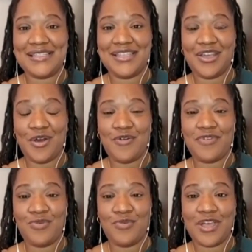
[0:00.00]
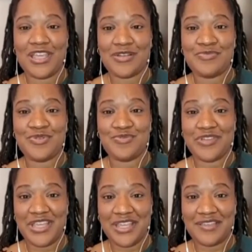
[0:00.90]
to get overwhelmed
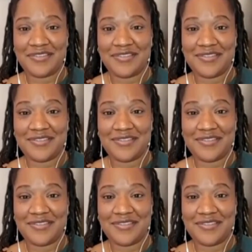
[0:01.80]
with